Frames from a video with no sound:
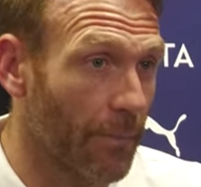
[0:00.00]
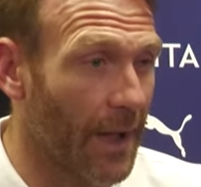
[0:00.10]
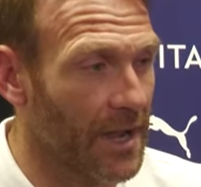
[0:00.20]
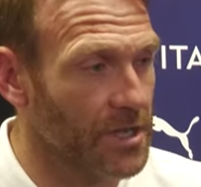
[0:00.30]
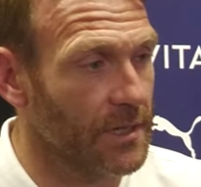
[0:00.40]
But
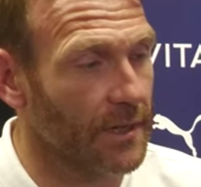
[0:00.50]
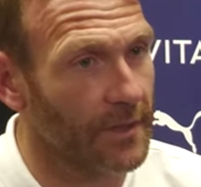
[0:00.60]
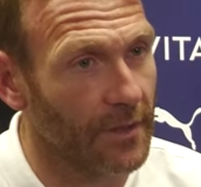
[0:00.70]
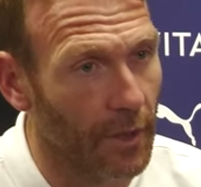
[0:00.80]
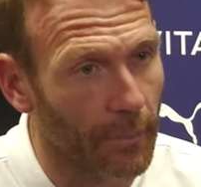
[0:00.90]
actually,
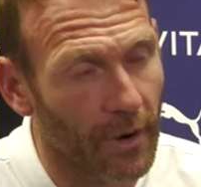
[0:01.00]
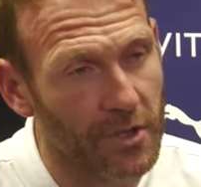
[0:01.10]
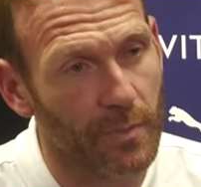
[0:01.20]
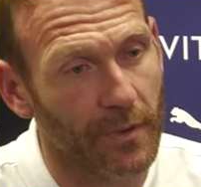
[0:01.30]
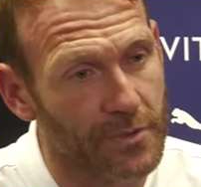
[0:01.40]
you know, my
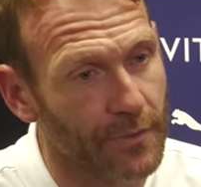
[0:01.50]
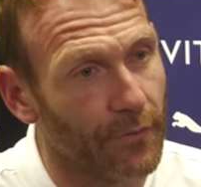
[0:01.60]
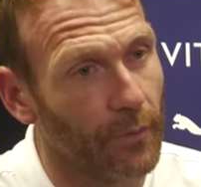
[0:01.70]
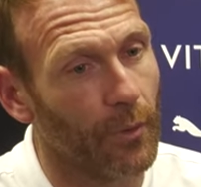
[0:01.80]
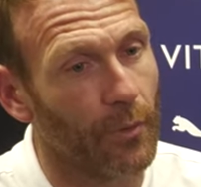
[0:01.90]
experience of
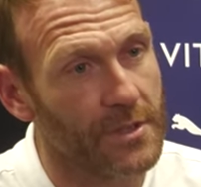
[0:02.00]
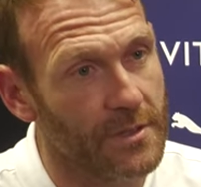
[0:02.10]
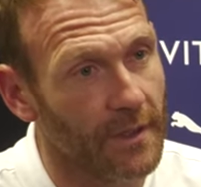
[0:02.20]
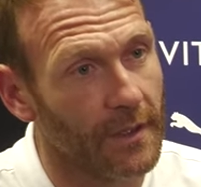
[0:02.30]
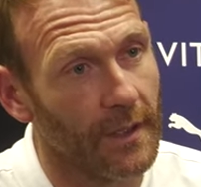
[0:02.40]
football is
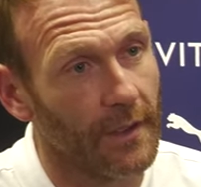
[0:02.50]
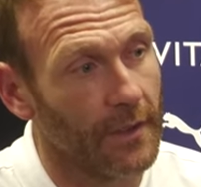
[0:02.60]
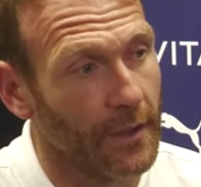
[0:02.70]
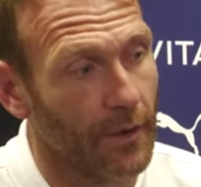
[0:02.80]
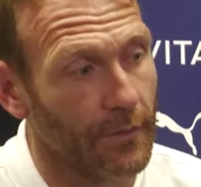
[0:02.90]
that,
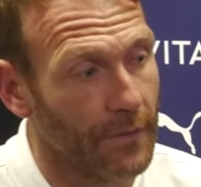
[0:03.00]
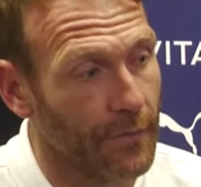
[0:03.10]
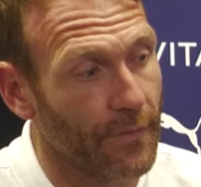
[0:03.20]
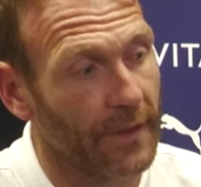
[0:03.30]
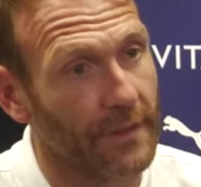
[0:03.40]
you know, if
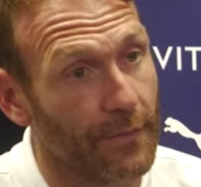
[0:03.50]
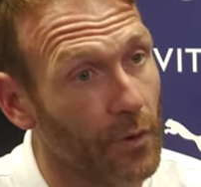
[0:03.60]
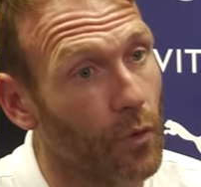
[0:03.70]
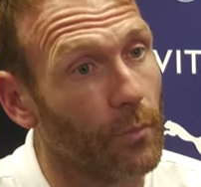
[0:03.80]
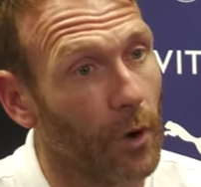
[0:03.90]
you've had
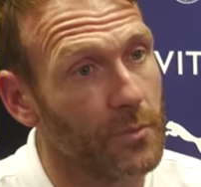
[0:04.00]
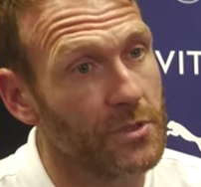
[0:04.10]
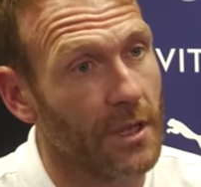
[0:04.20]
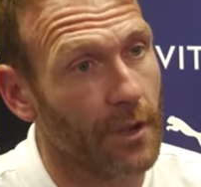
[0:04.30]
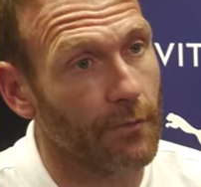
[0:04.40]
difficult
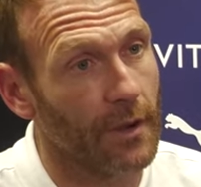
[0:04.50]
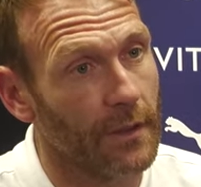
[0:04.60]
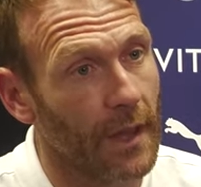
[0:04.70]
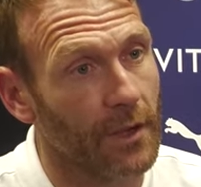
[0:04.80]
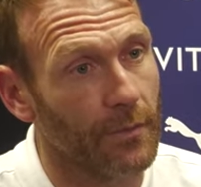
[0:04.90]
moments in your career,
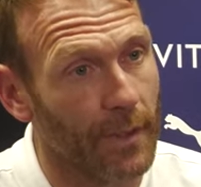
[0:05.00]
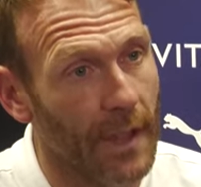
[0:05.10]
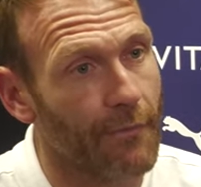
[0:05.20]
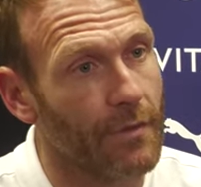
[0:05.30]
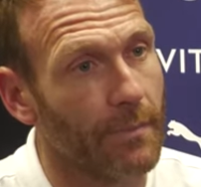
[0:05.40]
that can
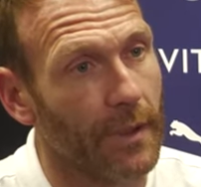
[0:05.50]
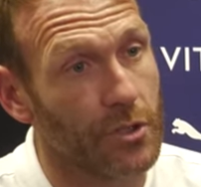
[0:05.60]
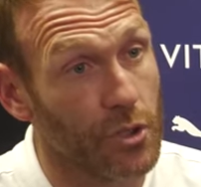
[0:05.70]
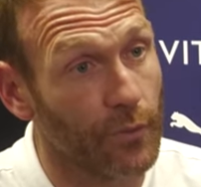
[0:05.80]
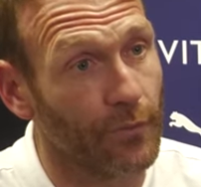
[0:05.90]
be every bit
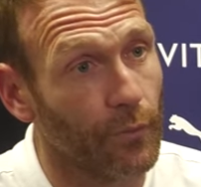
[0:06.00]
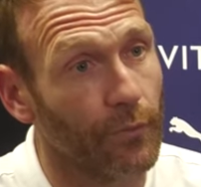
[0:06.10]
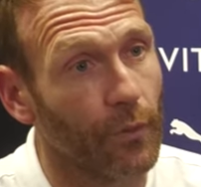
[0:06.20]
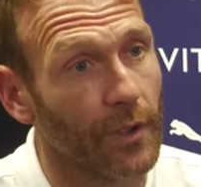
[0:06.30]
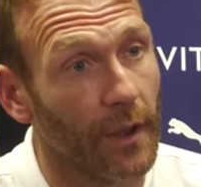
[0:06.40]
as useful
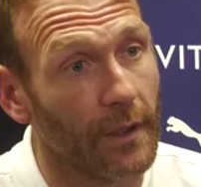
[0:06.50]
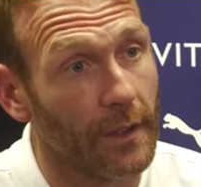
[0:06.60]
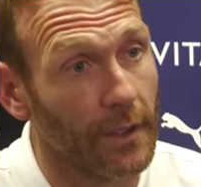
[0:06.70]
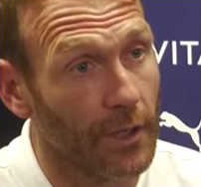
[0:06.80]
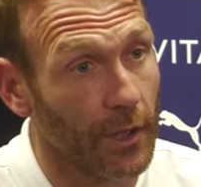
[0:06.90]
for you,
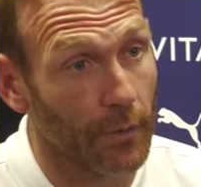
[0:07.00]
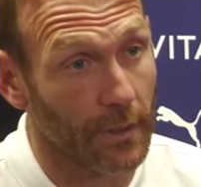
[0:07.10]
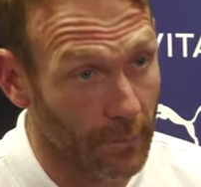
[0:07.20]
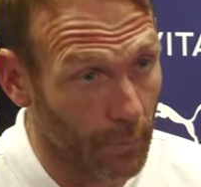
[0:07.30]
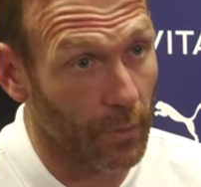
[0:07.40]
you know,
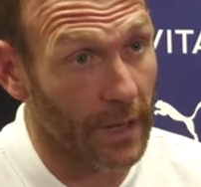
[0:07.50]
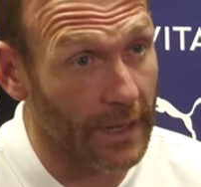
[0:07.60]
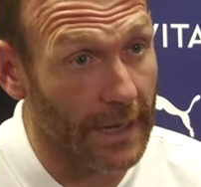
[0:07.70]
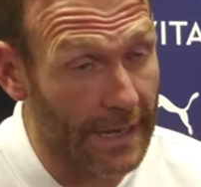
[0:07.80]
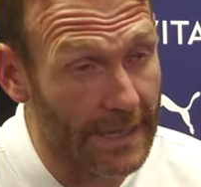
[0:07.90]

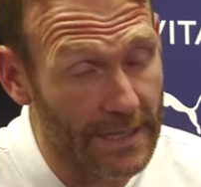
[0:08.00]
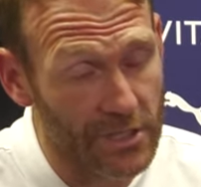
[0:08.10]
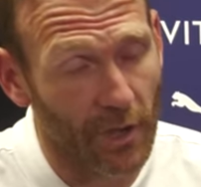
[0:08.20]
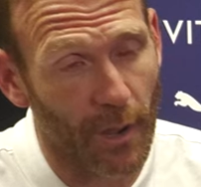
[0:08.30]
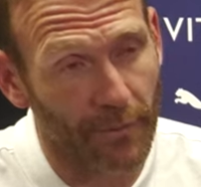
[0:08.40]
in these
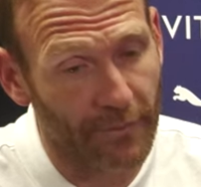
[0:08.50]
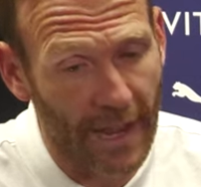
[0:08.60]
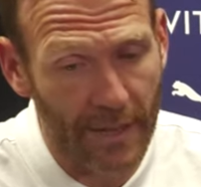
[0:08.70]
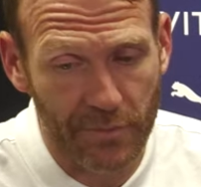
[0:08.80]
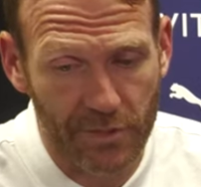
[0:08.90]
type of
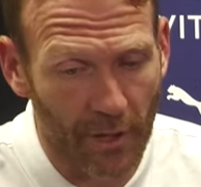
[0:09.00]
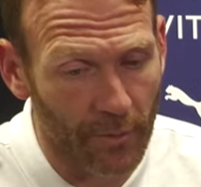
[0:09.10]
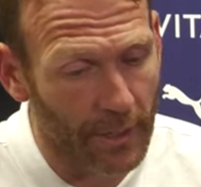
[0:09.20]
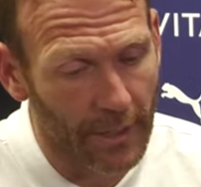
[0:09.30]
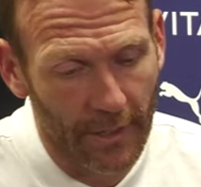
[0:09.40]
games.
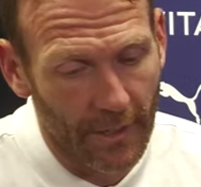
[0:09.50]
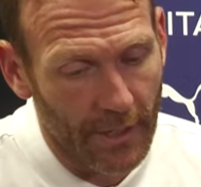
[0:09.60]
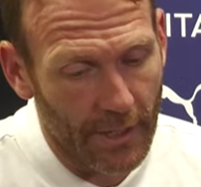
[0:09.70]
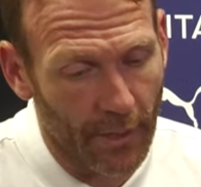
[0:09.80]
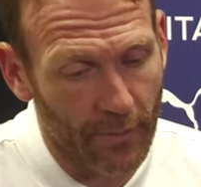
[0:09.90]
So,
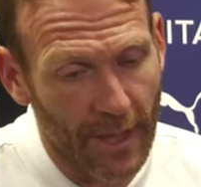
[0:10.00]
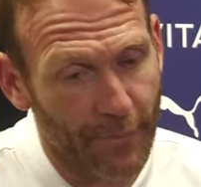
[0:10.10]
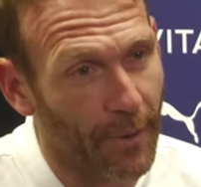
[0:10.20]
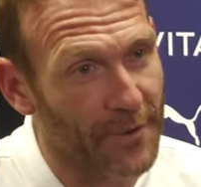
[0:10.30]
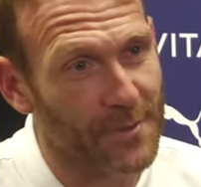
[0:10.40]
you know,
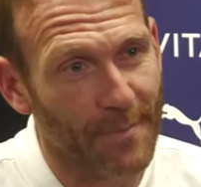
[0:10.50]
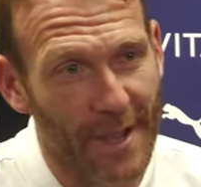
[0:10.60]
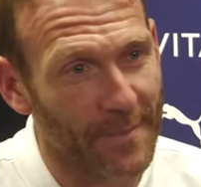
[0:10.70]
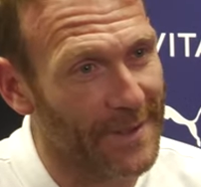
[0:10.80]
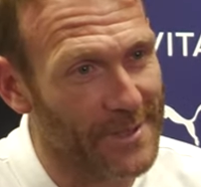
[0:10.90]
if buts and
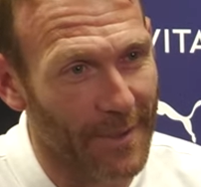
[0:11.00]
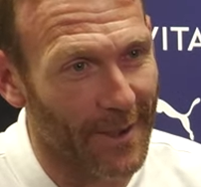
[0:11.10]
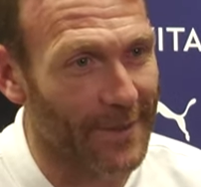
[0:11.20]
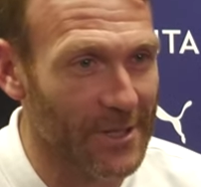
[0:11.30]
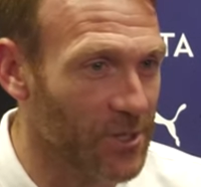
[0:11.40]
maybes
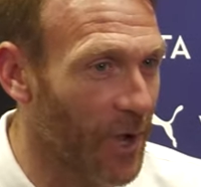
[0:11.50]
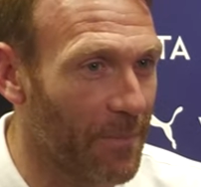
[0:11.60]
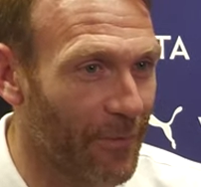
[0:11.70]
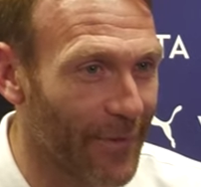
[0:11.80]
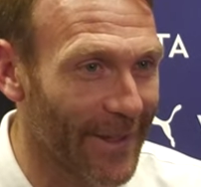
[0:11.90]
about these
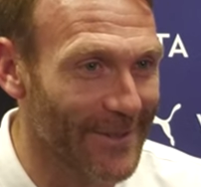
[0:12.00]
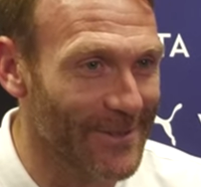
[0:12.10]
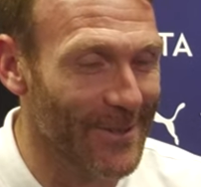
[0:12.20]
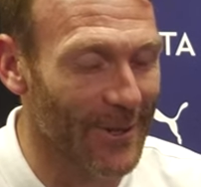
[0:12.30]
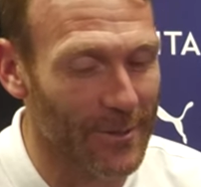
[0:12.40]
type of
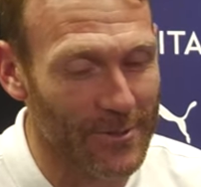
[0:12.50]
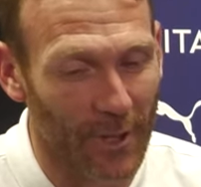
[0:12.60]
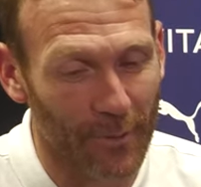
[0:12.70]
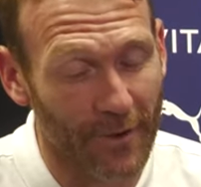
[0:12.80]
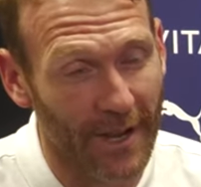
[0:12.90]
things, you know,
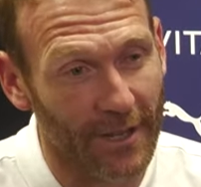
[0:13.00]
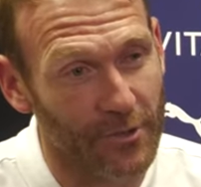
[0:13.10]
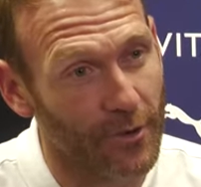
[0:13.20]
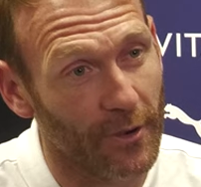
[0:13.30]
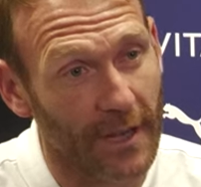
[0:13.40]
so really
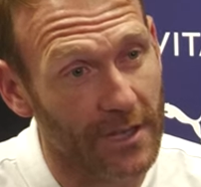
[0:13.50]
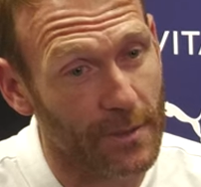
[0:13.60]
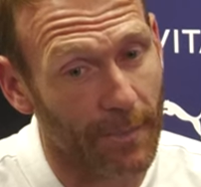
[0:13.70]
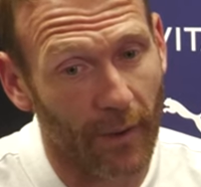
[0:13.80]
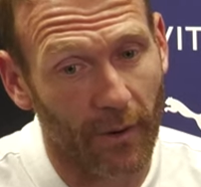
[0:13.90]
and truly it's
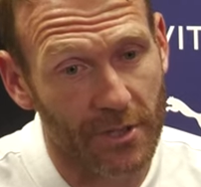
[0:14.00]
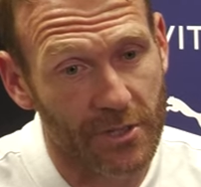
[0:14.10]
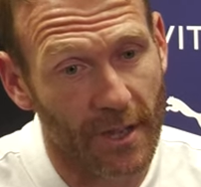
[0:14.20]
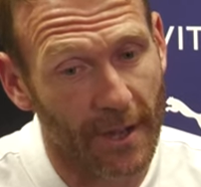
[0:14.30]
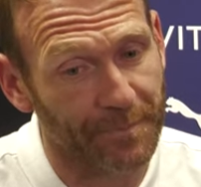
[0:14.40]
about
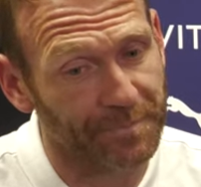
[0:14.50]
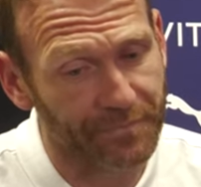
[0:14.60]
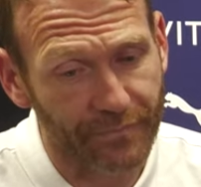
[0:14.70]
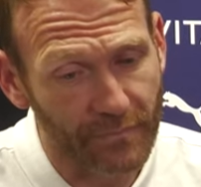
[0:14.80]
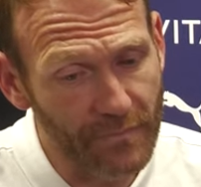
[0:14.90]
us
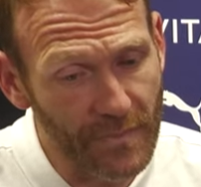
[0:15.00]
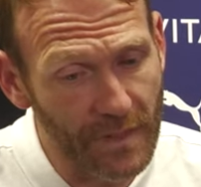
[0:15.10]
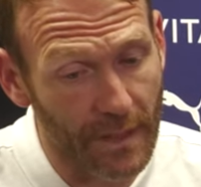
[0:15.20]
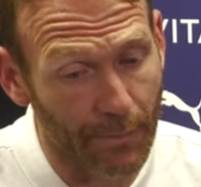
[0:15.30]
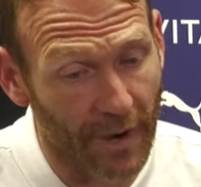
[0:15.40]

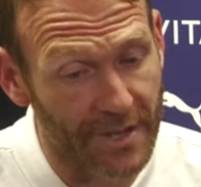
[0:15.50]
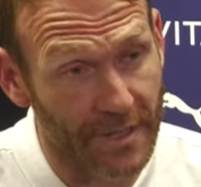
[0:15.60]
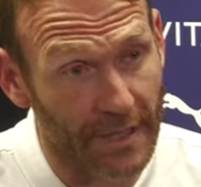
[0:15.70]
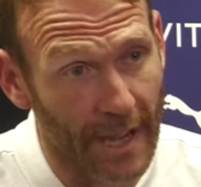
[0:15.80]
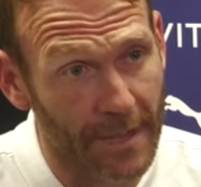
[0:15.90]

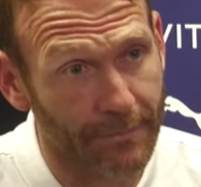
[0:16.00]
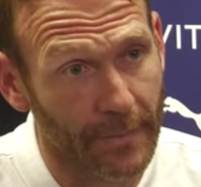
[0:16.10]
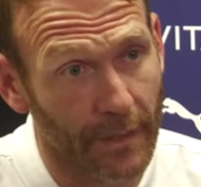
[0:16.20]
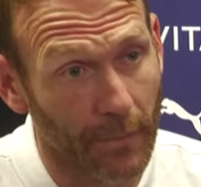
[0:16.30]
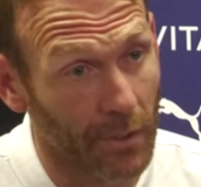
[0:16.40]
embracing the game,
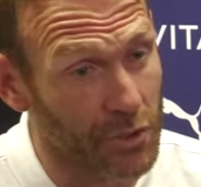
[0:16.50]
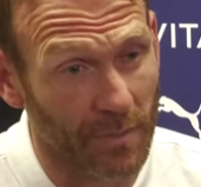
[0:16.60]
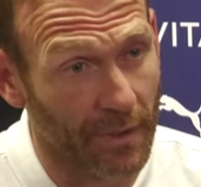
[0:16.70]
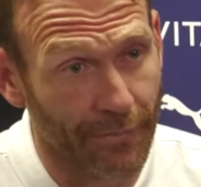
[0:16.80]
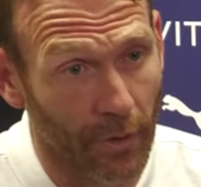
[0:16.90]
but just
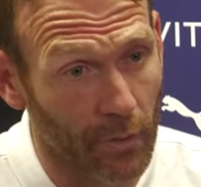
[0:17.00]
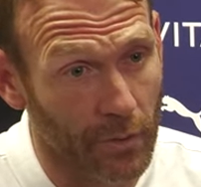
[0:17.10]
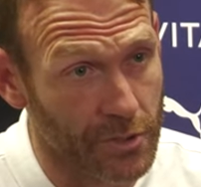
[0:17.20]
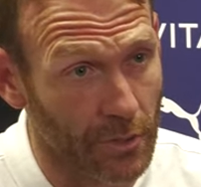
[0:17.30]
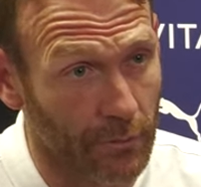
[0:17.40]
being
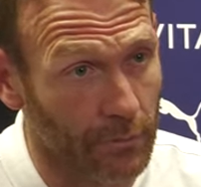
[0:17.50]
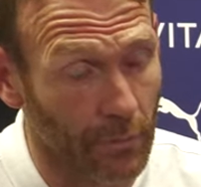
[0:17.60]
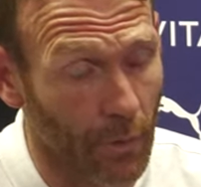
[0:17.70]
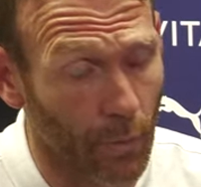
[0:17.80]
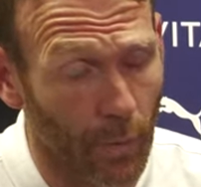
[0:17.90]
focused on
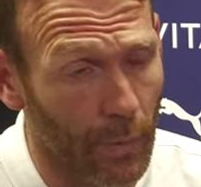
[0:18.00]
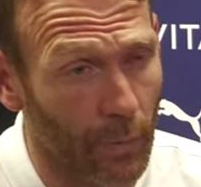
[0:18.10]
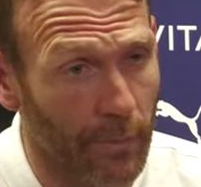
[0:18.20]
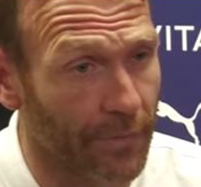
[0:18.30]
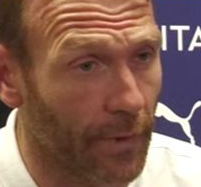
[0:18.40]
what we
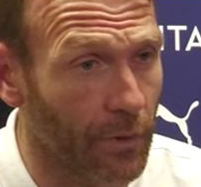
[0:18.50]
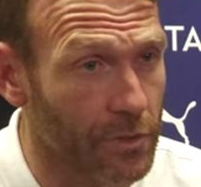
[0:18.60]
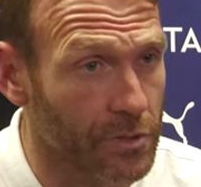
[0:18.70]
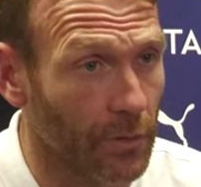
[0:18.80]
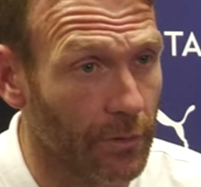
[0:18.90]
want to be
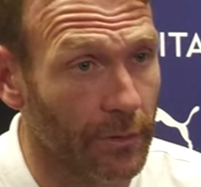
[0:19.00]
focused on.